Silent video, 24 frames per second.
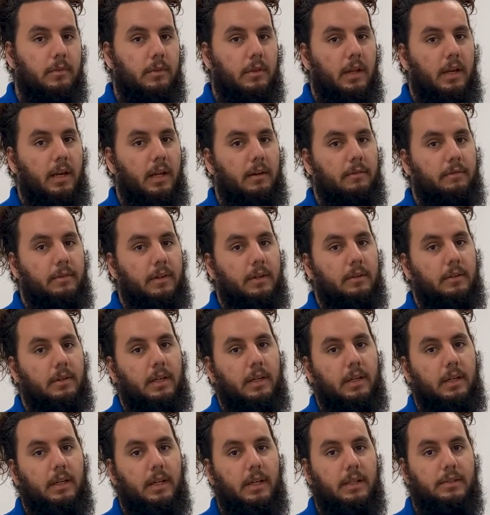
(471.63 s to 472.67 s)
that I found
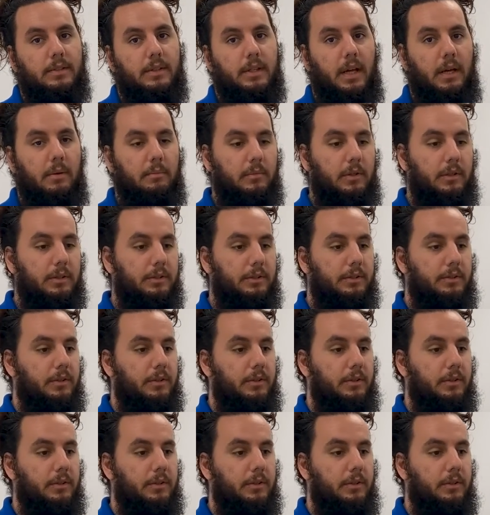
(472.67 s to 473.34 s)
on SEMrush.